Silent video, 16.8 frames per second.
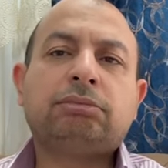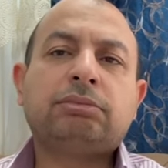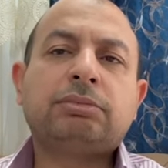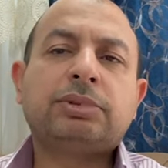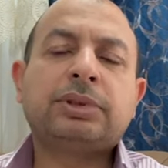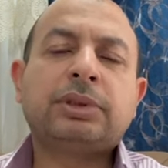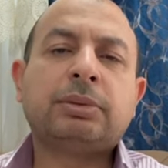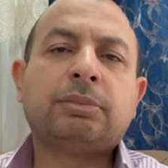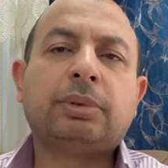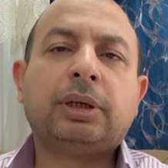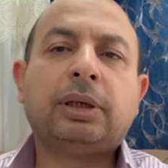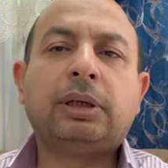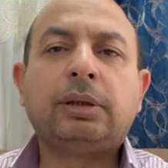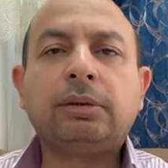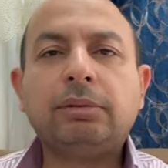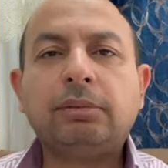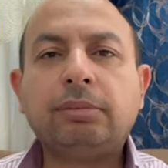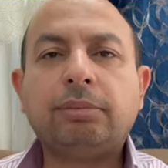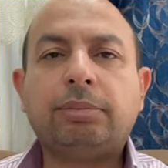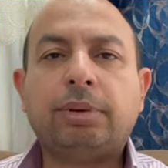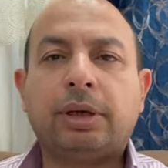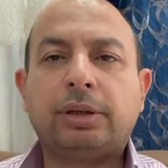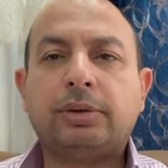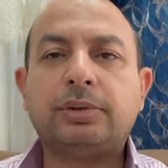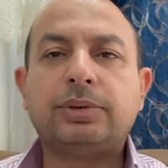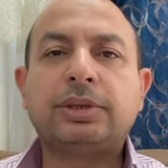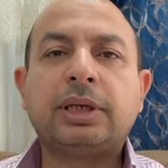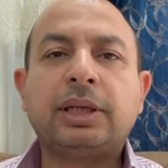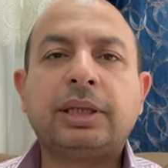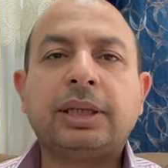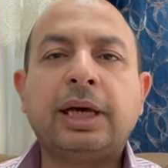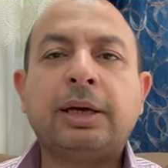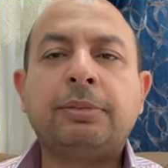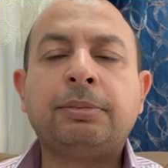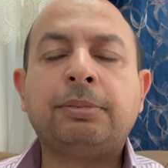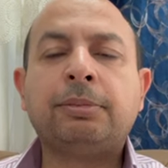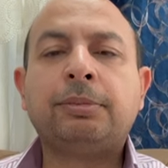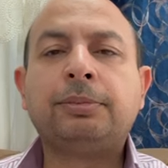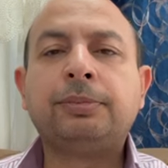Simply by using them.